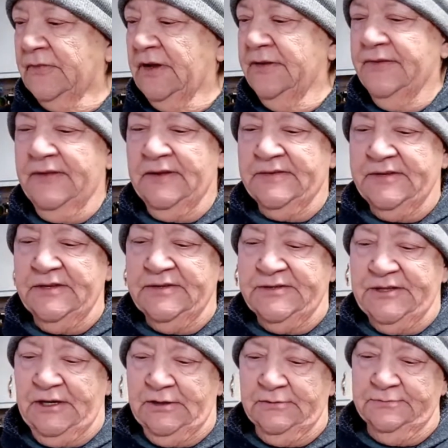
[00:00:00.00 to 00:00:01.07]
And this
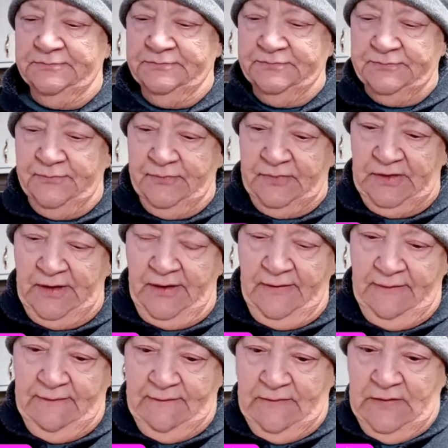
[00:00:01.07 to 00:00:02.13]
is, um,
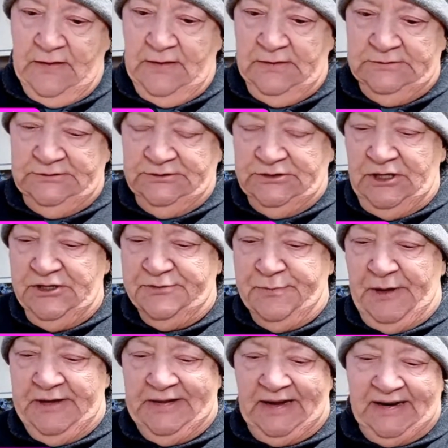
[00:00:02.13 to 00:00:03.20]
it's
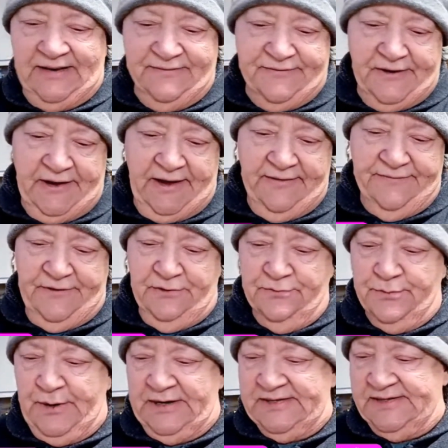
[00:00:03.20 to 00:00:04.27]
made like of a heavy
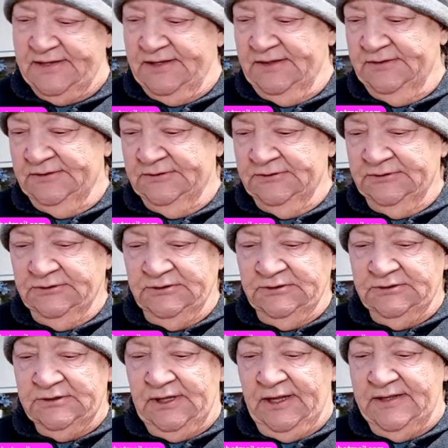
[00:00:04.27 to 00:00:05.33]
resin.
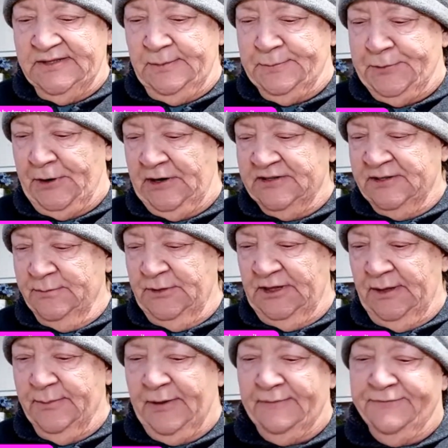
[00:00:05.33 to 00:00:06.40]
He's
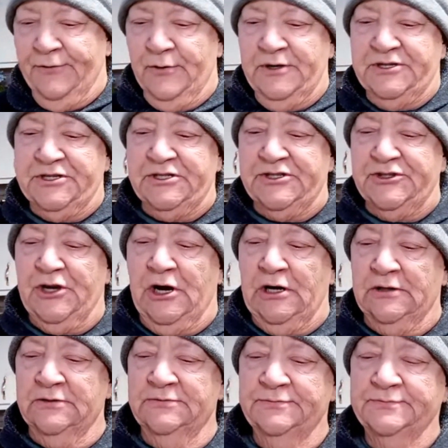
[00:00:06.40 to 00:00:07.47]
approximately about four inches
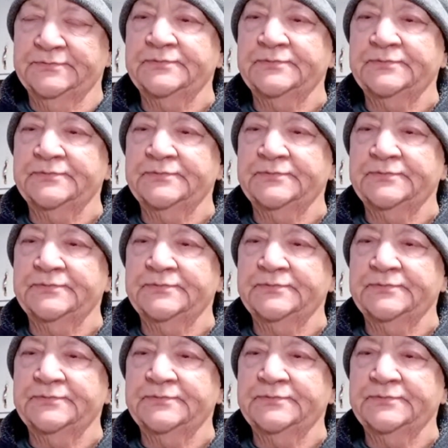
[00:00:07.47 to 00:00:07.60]
tall.